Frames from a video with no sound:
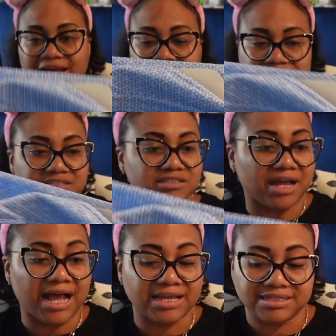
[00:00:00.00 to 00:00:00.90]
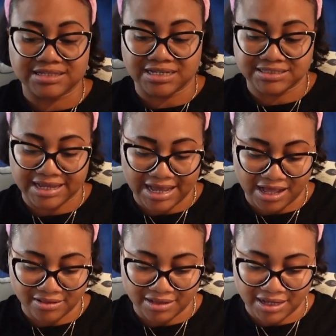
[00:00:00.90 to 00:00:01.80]
And this is the highest size they
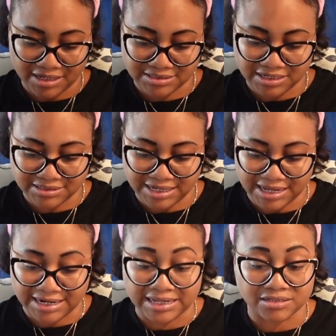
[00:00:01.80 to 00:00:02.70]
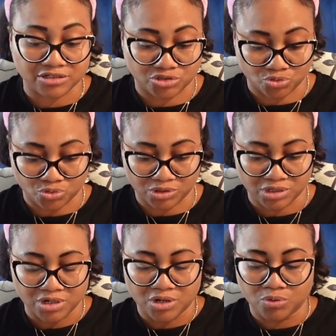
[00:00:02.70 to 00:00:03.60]
had, the highest size they had in the store
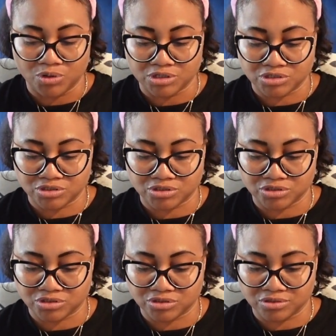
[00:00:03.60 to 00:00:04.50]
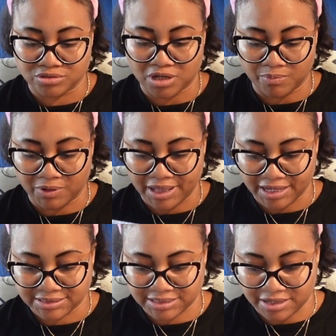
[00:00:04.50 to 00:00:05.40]
was double
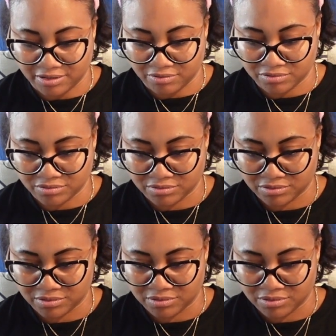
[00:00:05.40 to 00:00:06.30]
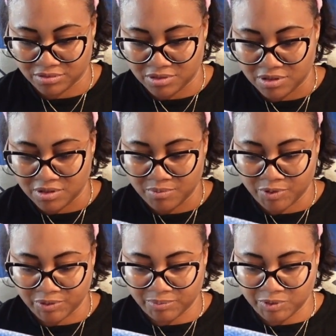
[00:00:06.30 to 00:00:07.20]
XL.
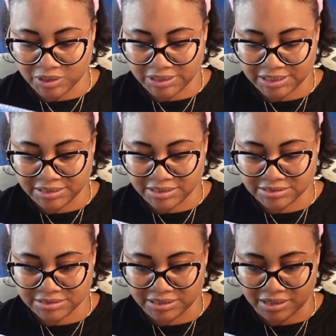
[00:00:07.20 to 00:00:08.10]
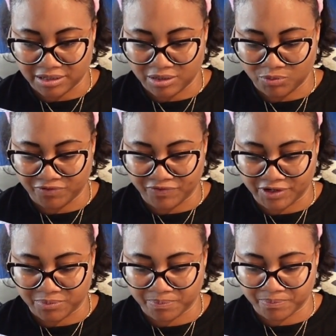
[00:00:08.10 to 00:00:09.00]
When I'm looking at this, yeah, it will fit
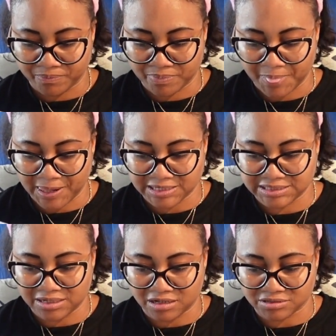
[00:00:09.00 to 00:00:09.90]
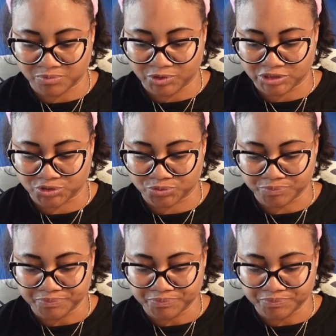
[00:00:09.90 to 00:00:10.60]
him. Because he lost some weight too.